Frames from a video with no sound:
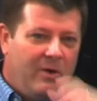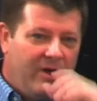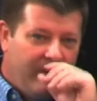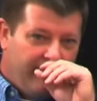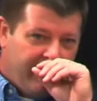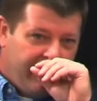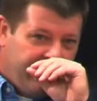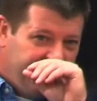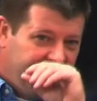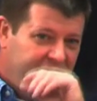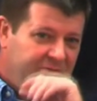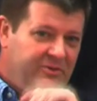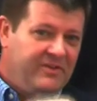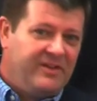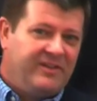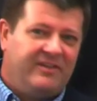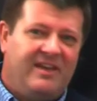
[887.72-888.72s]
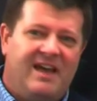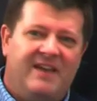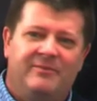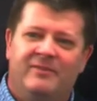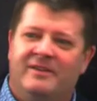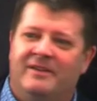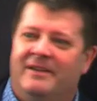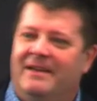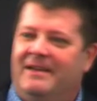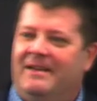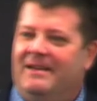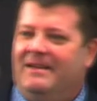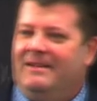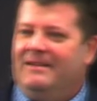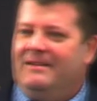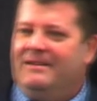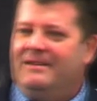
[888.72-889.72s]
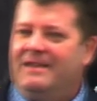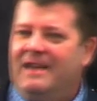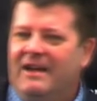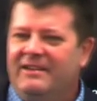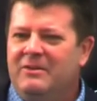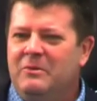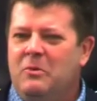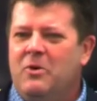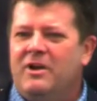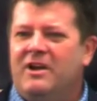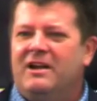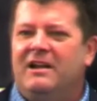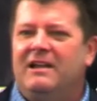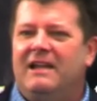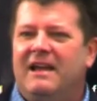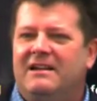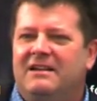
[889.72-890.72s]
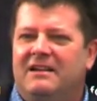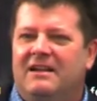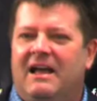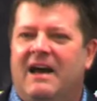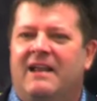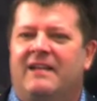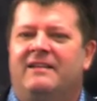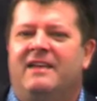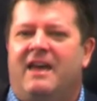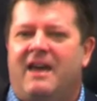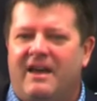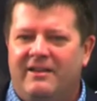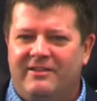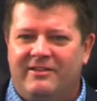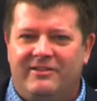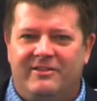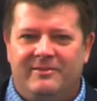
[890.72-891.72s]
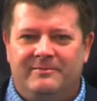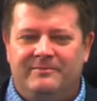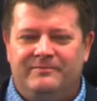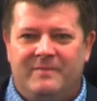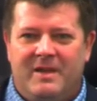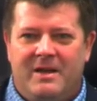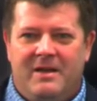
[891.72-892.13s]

where the person doing the assessment doesn't want to collect a lot of tests